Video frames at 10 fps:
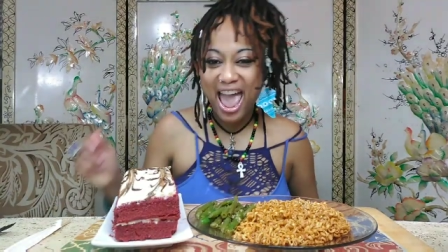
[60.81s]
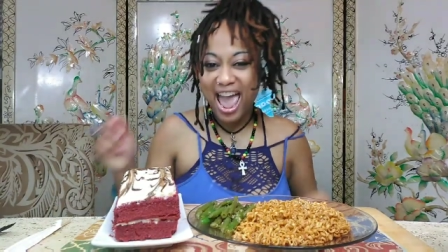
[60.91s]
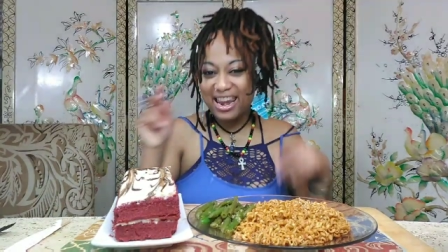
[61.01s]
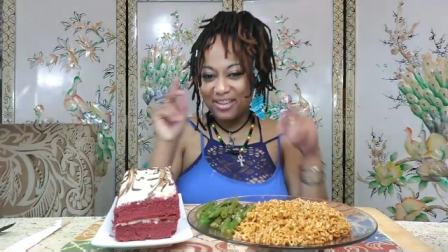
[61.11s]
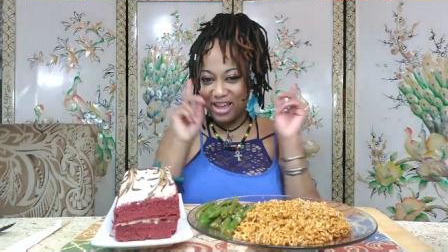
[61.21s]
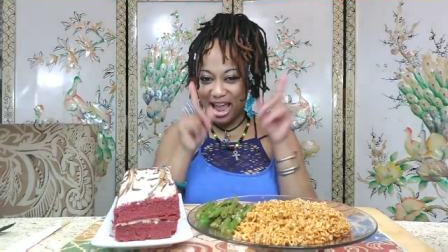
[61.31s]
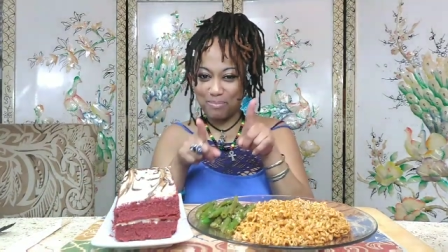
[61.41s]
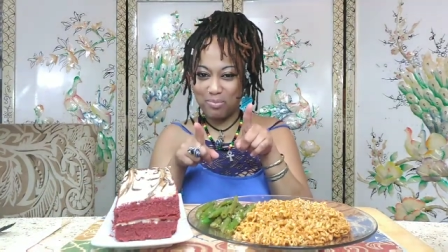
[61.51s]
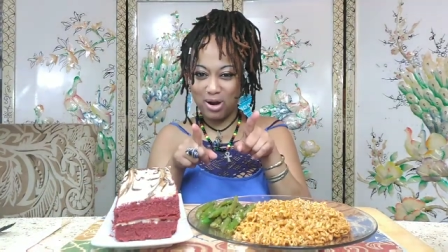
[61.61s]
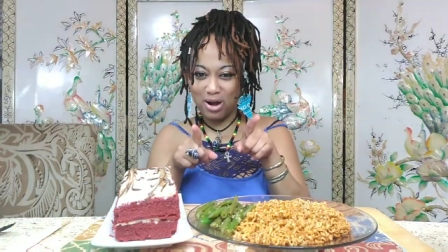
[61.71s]
And if you ain't
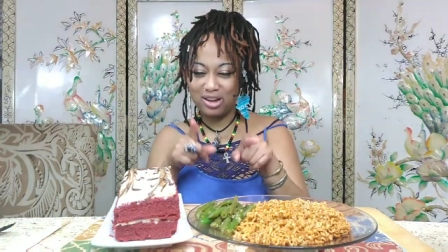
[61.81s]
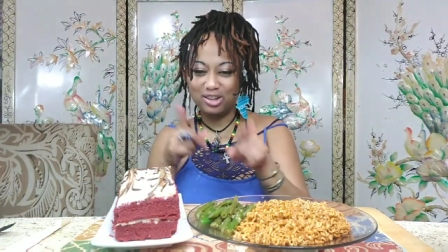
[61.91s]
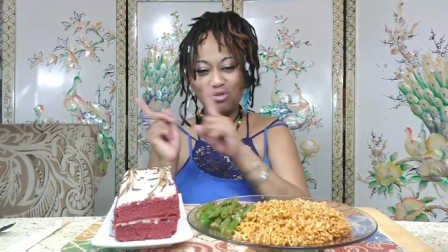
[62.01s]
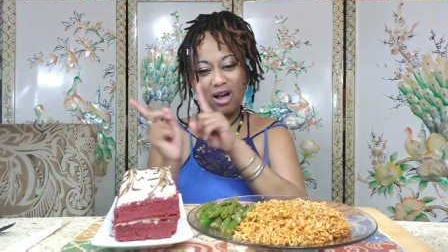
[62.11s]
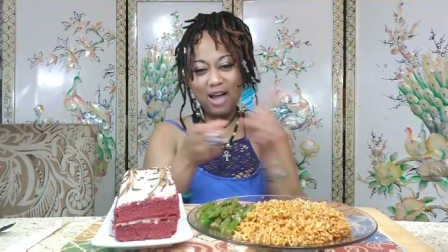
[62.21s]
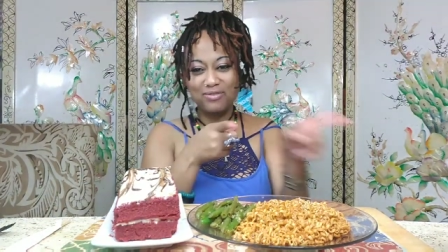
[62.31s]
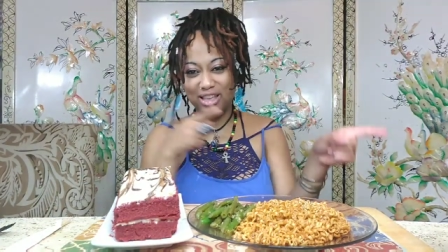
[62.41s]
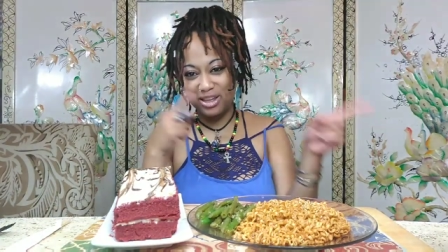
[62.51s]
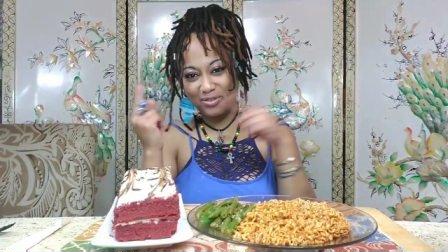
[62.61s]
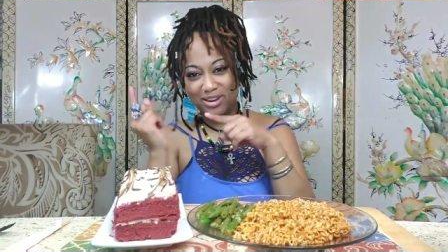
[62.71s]
part of the tribe, do
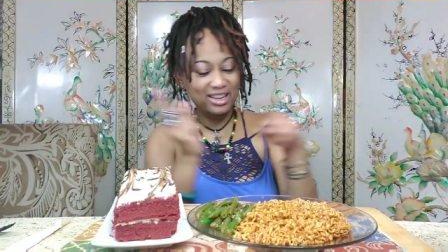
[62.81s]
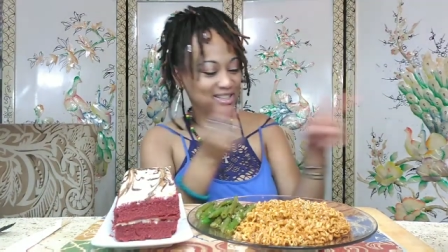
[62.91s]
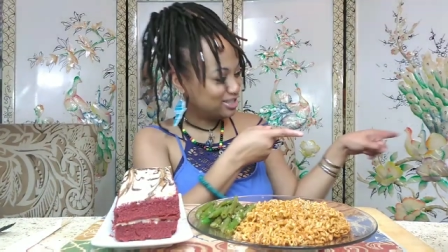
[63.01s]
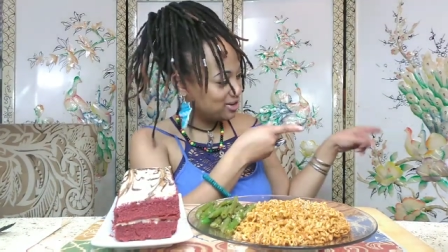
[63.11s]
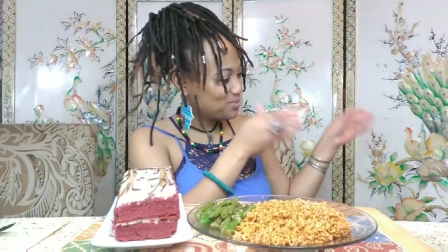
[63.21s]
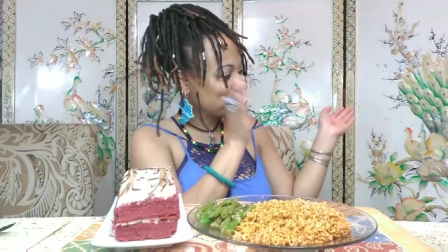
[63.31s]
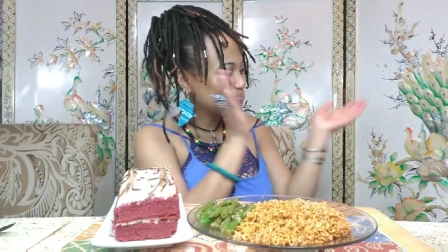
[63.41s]
you need to